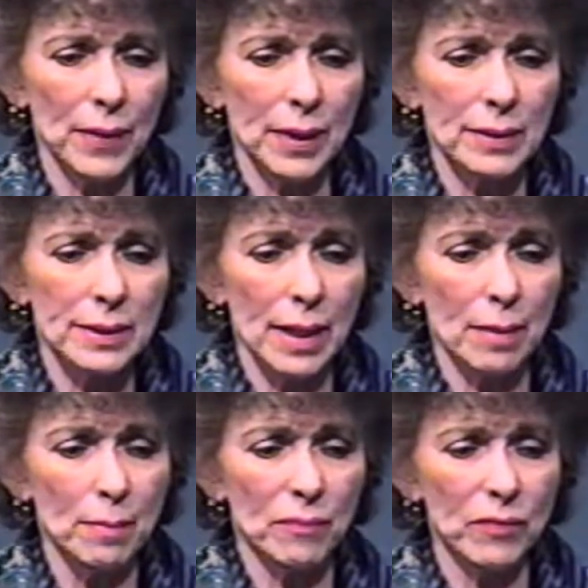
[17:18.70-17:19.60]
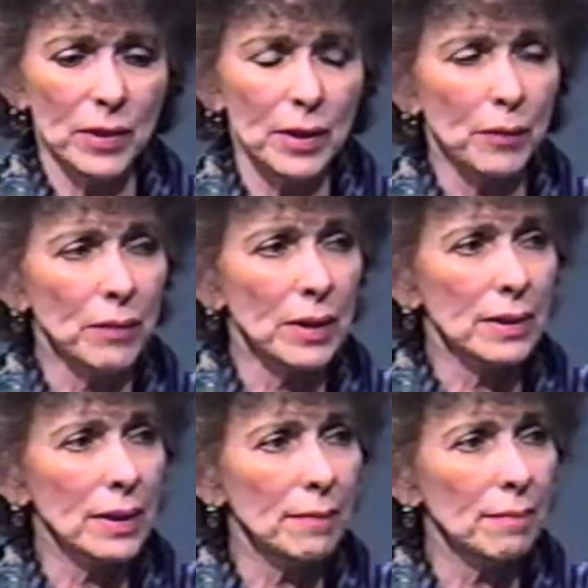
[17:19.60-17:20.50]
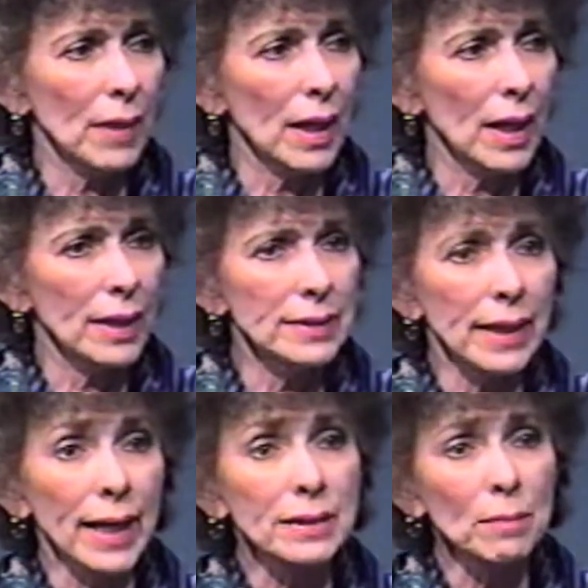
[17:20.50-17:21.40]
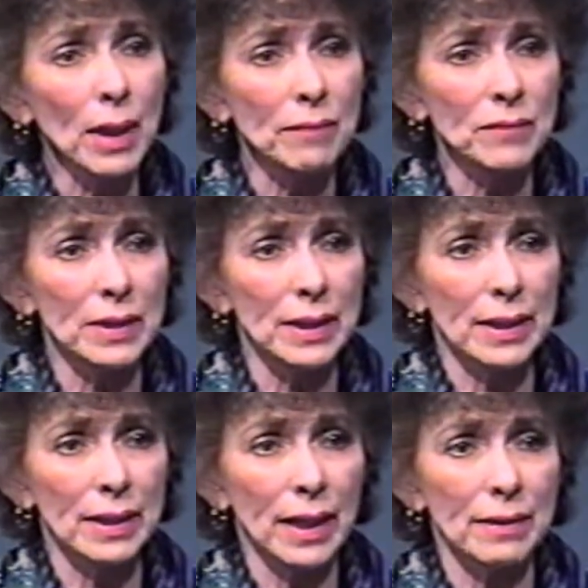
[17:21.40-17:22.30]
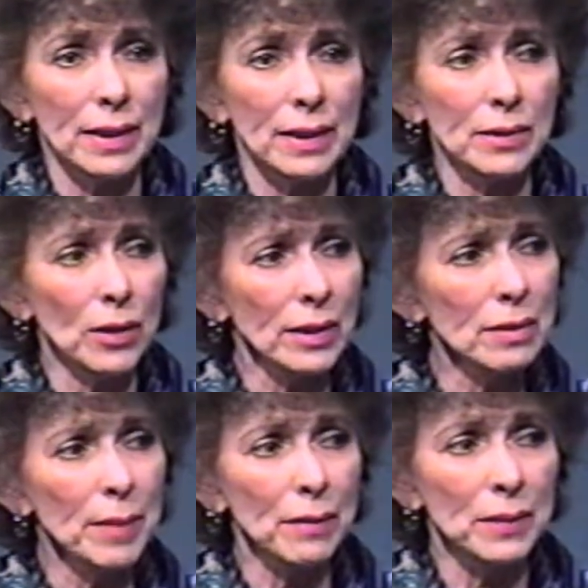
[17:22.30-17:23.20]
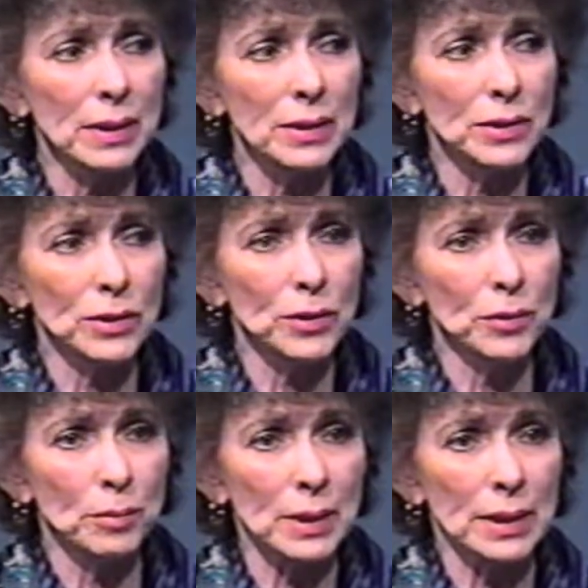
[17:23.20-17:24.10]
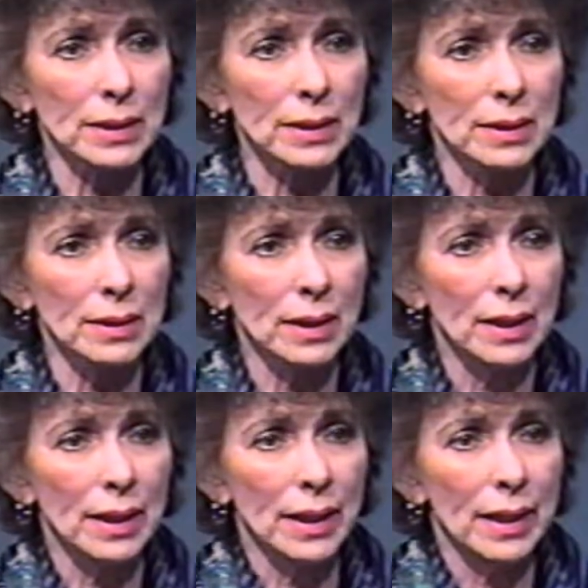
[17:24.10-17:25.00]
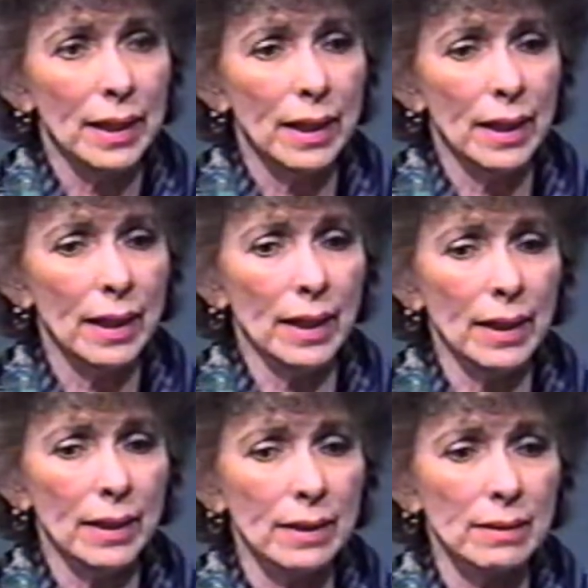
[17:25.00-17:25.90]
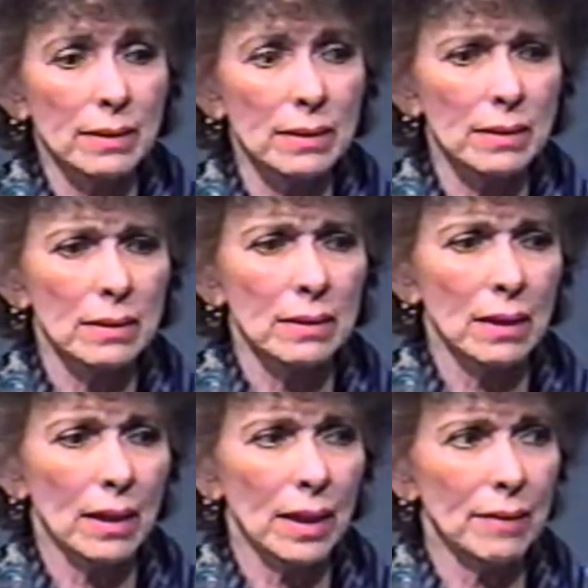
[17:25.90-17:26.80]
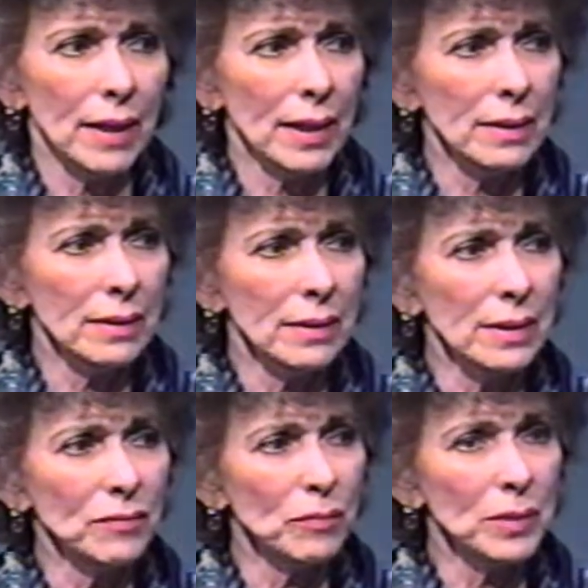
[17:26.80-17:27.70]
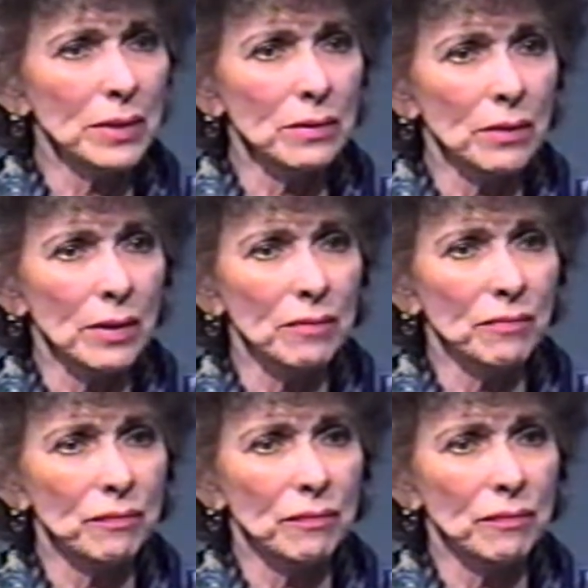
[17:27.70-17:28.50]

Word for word: the tape video that uh, Isaac Asimov did. I think he talks about religious humanists. And that leaves me sort of,